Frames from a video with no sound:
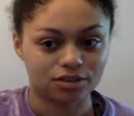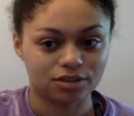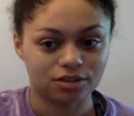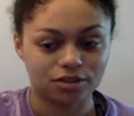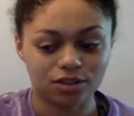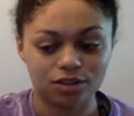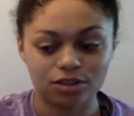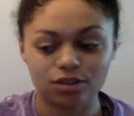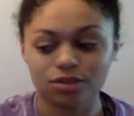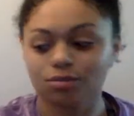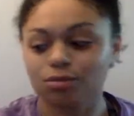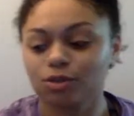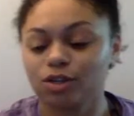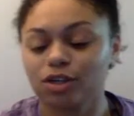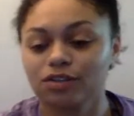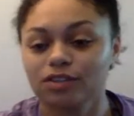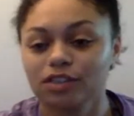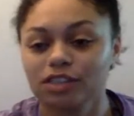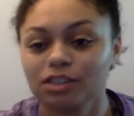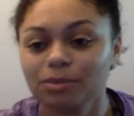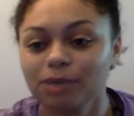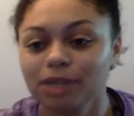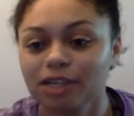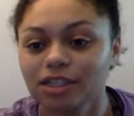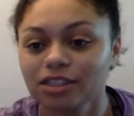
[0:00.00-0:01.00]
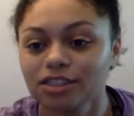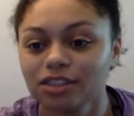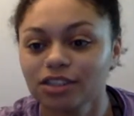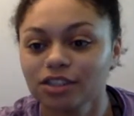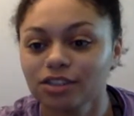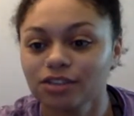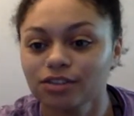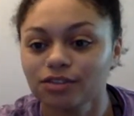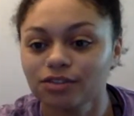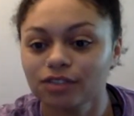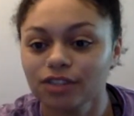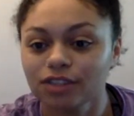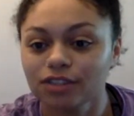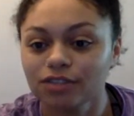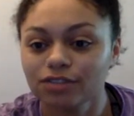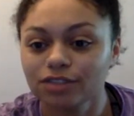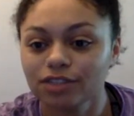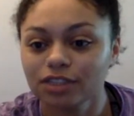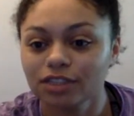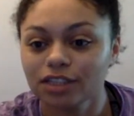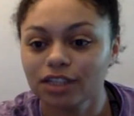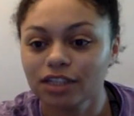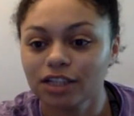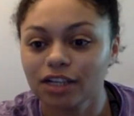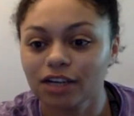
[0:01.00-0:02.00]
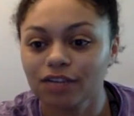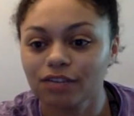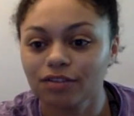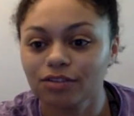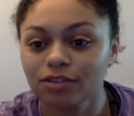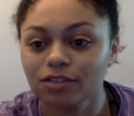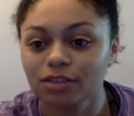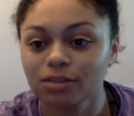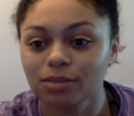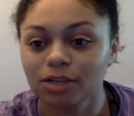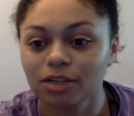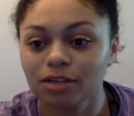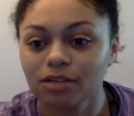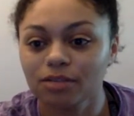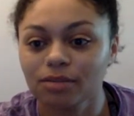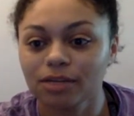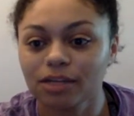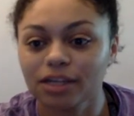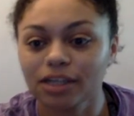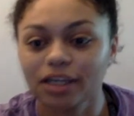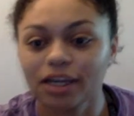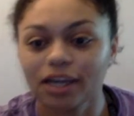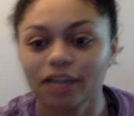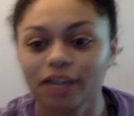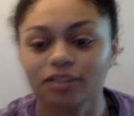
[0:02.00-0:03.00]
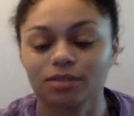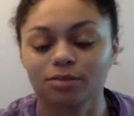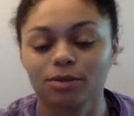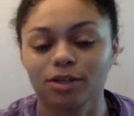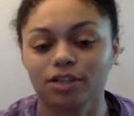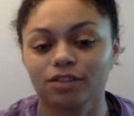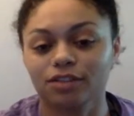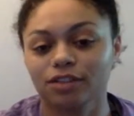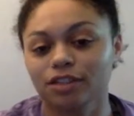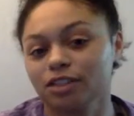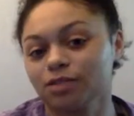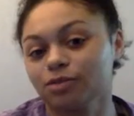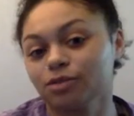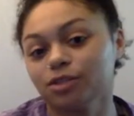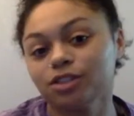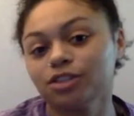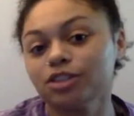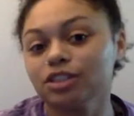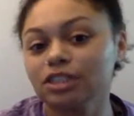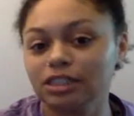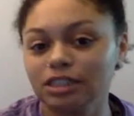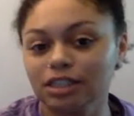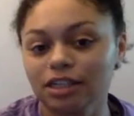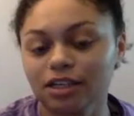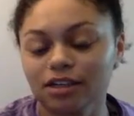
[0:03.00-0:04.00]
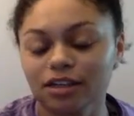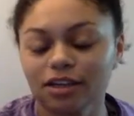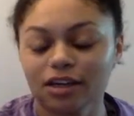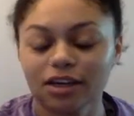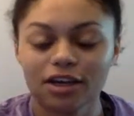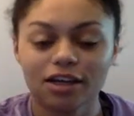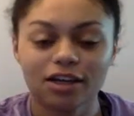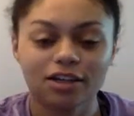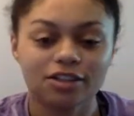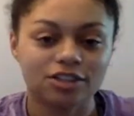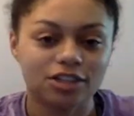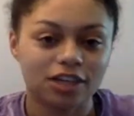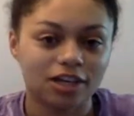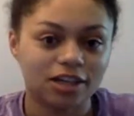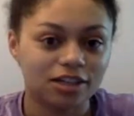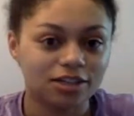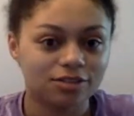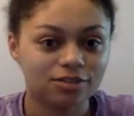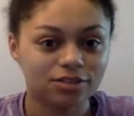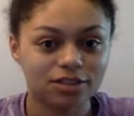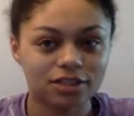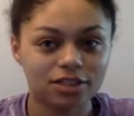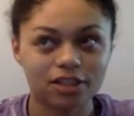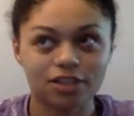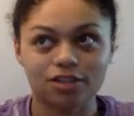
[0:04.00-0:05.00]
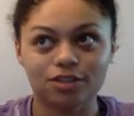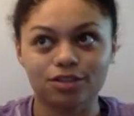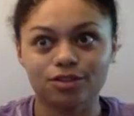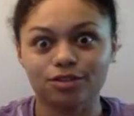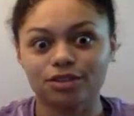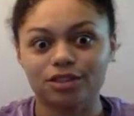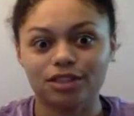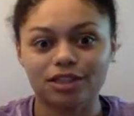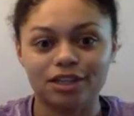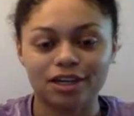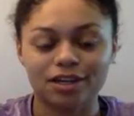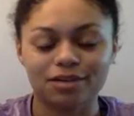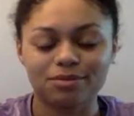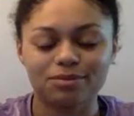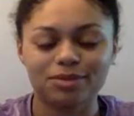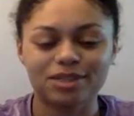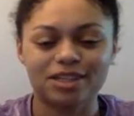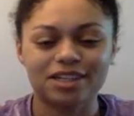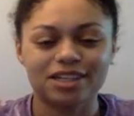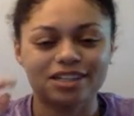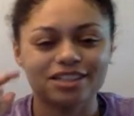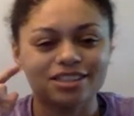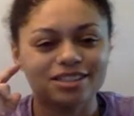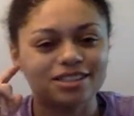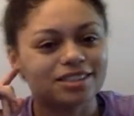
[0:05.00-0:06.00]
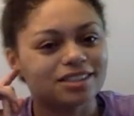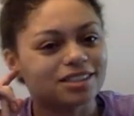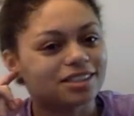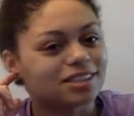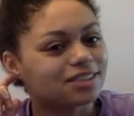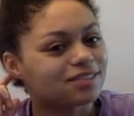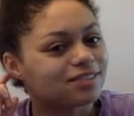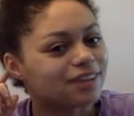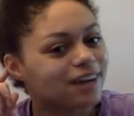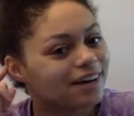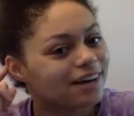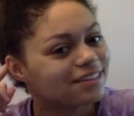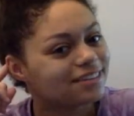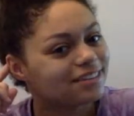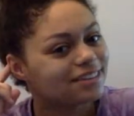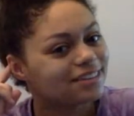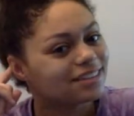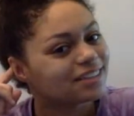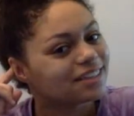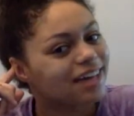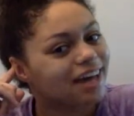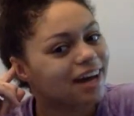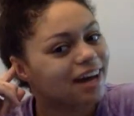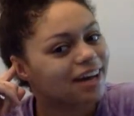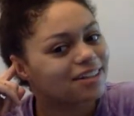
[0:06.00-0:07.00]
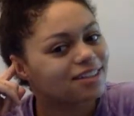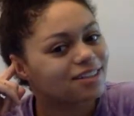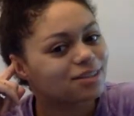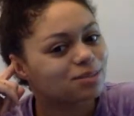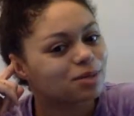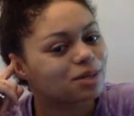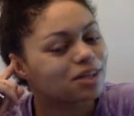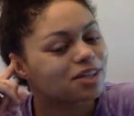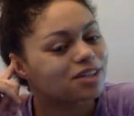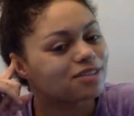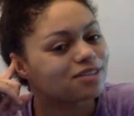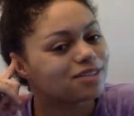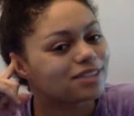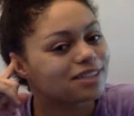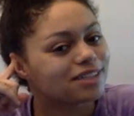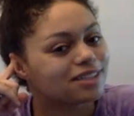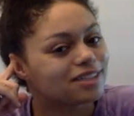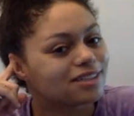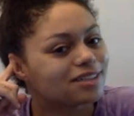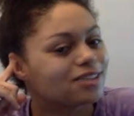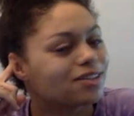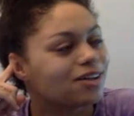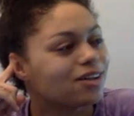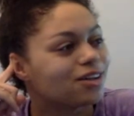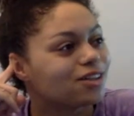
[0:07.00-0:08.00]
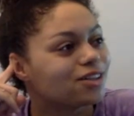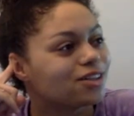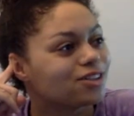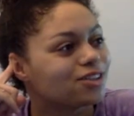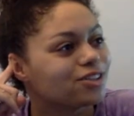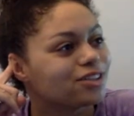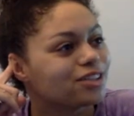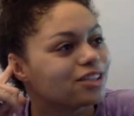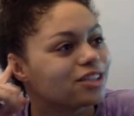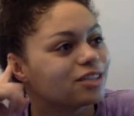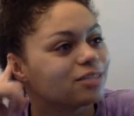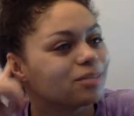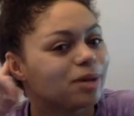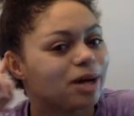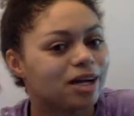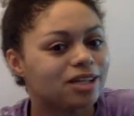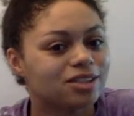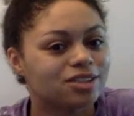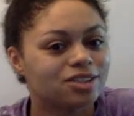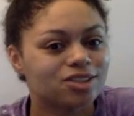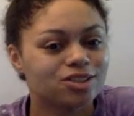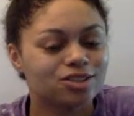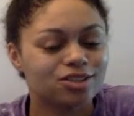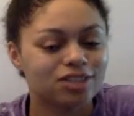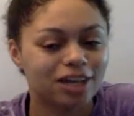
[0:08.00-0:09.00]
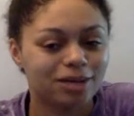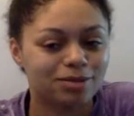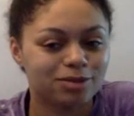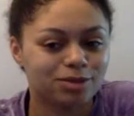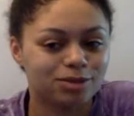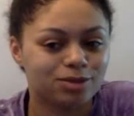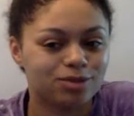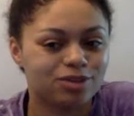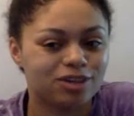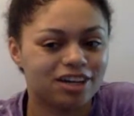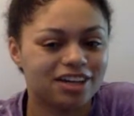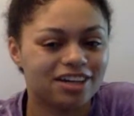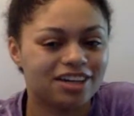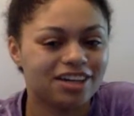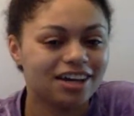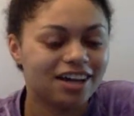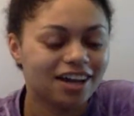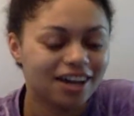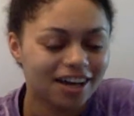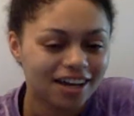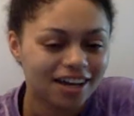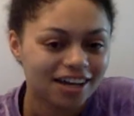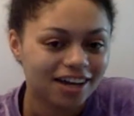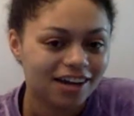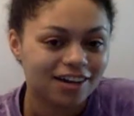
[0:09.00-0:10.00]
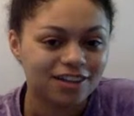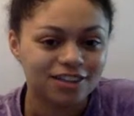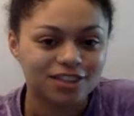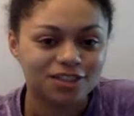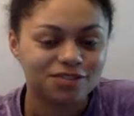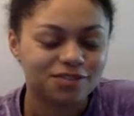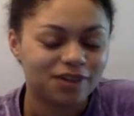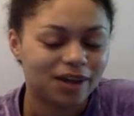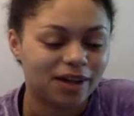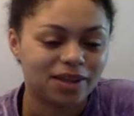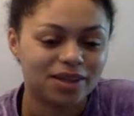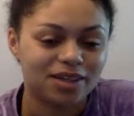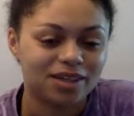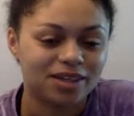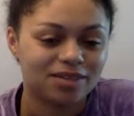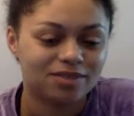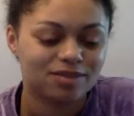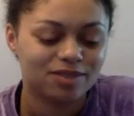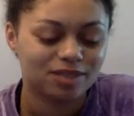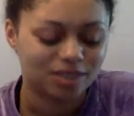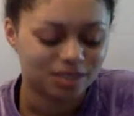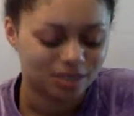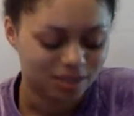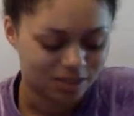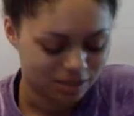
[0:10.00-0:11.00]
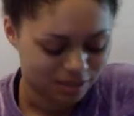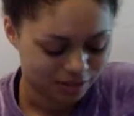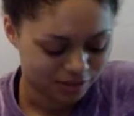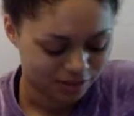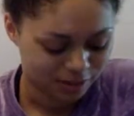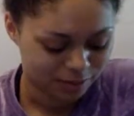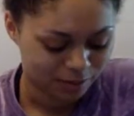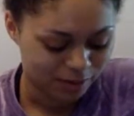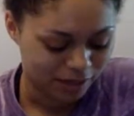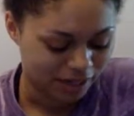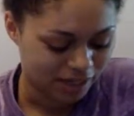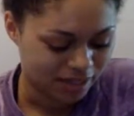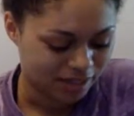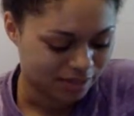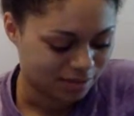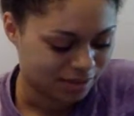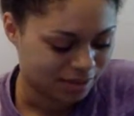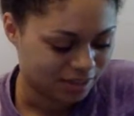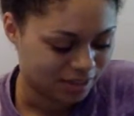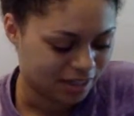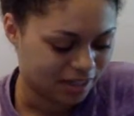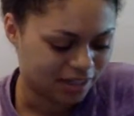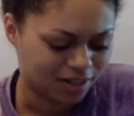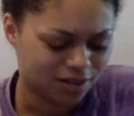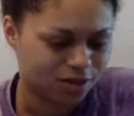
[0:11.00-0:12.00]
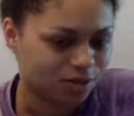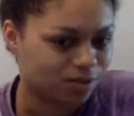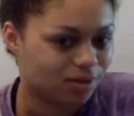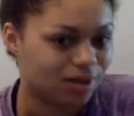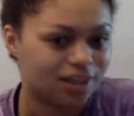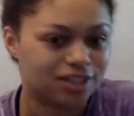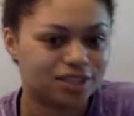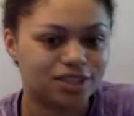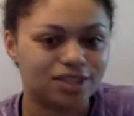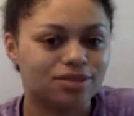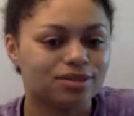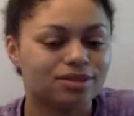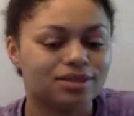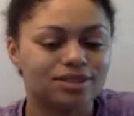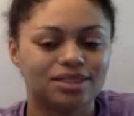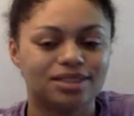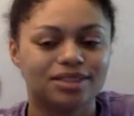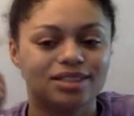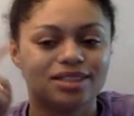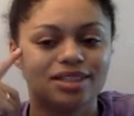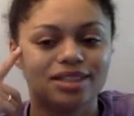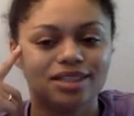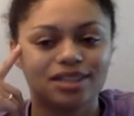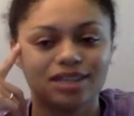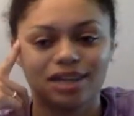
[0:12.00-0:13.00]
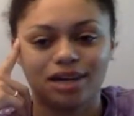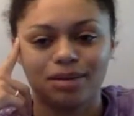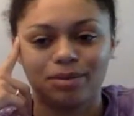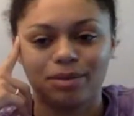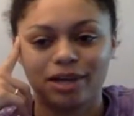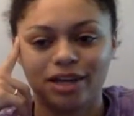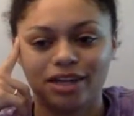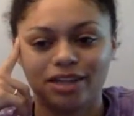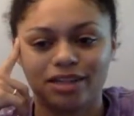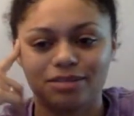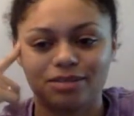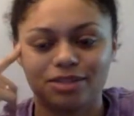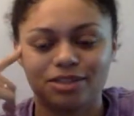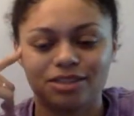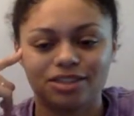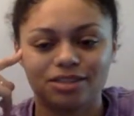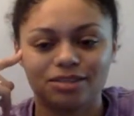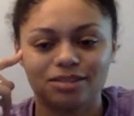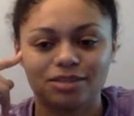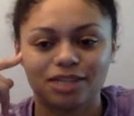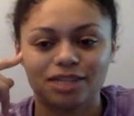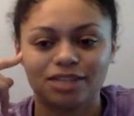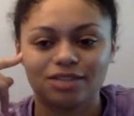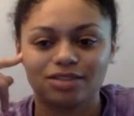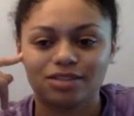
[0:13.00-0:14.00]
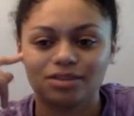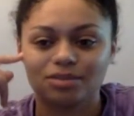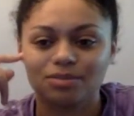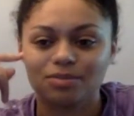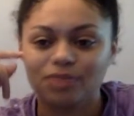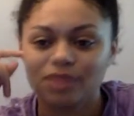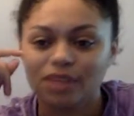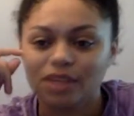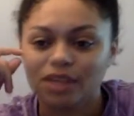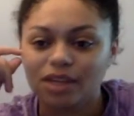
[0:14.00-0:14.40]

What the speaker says: two more of these picks too. Feel free to tell everyone about my cactus margaritas. Well, you just did. Jackie was like losing it because she's found these cactus margaritas at the Dollar Tree like the past two times we went, and she finally convinced herself to buy them today. I don't know why she was not buying them because she's obsessed with them.